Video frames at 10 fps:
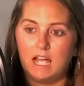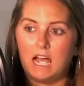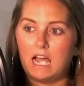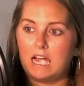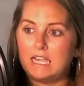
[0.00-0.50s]

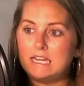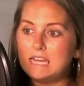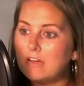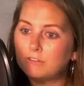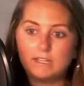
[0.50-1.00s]
I
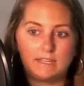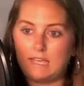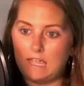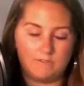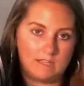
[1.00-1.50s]
never
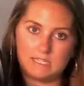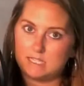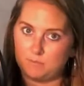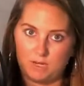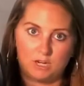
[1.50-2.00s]
gave in
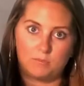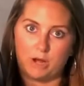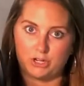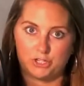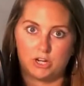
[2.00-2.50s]
to peer
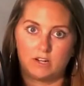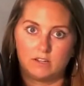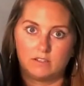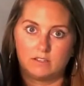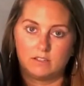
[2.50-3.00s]

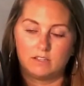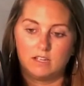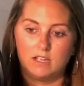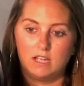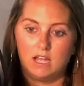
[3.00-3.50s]
pressure.
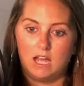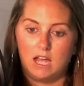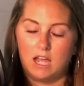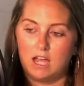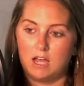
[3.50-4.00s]

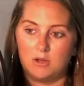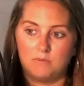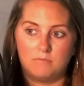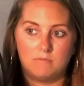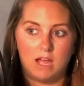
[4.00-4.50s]

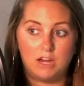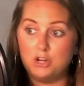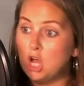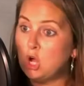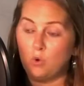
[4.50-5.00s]

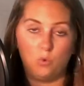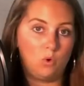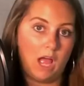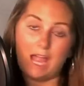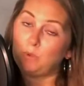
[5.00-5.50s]

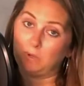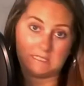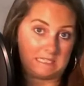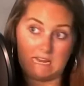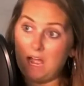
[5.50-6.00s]
No, I
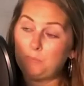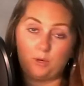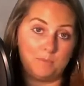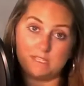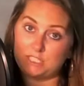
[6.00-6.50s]
was not
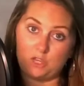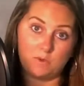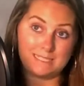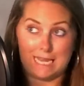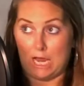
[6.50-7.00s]

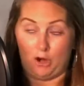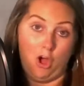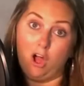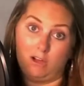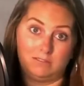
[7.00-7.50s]
promiscuous at
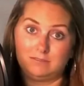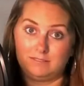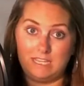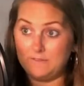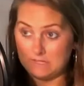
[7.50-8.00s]
all,
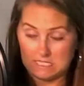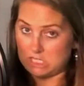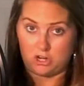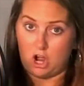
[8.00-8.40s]
even into